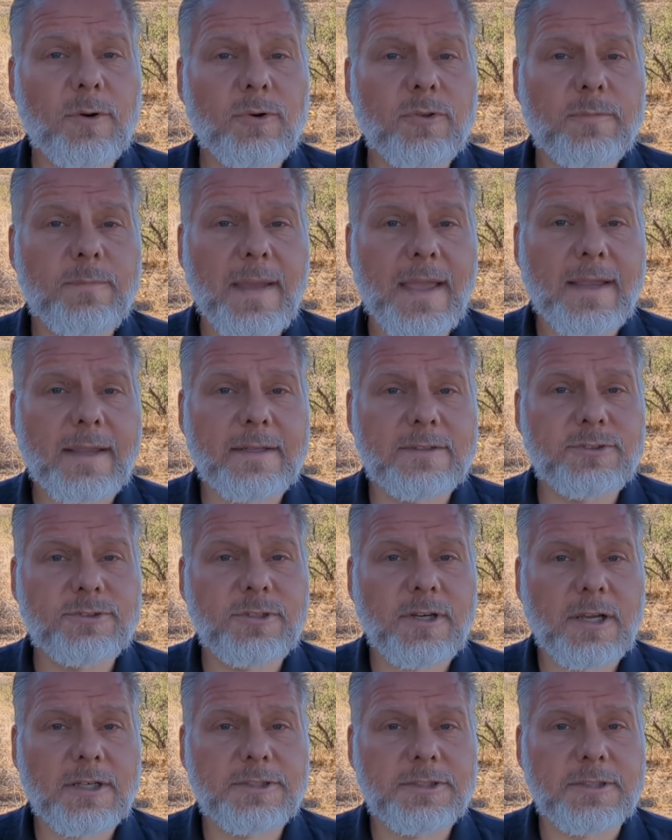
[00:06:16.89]
earth bag
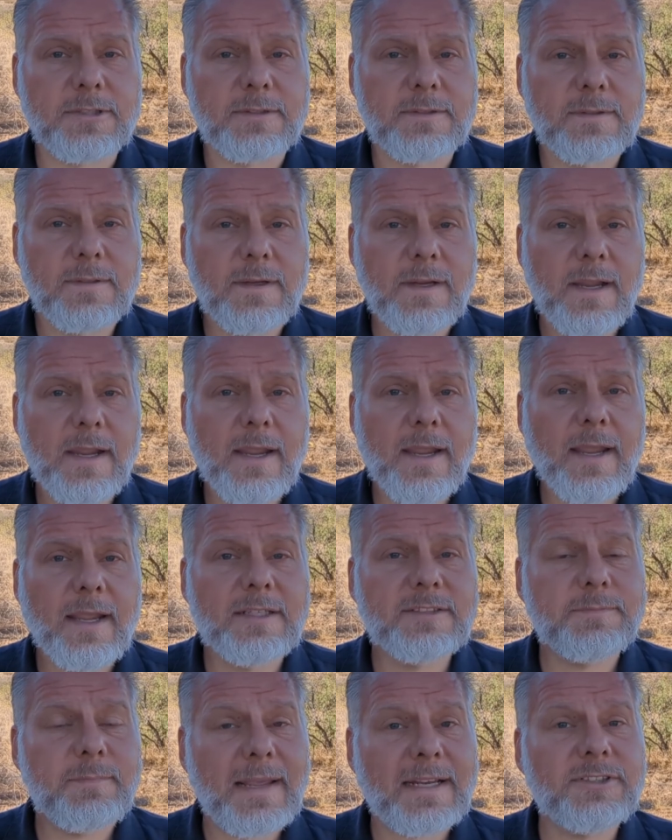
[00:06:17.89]
construction
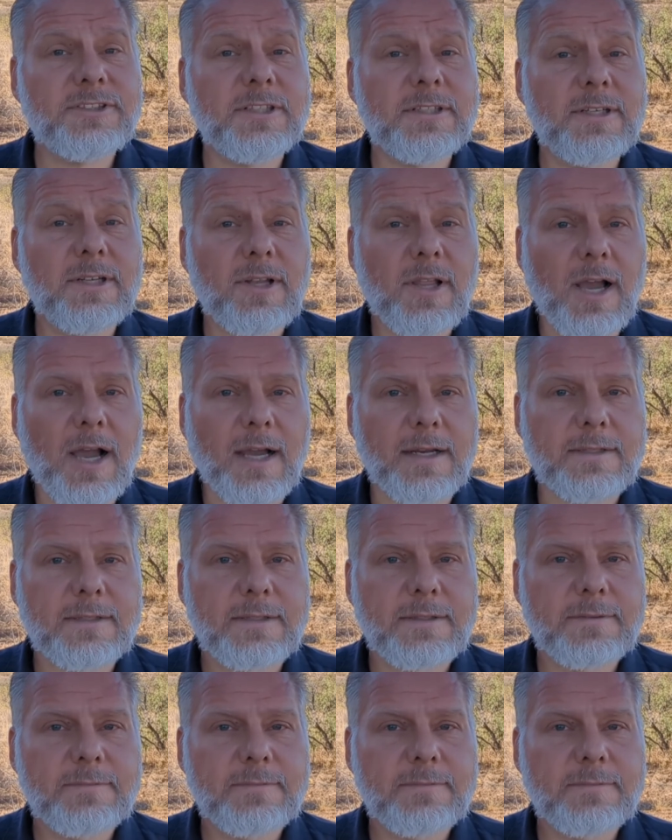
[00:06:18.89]
is mentioned a lot,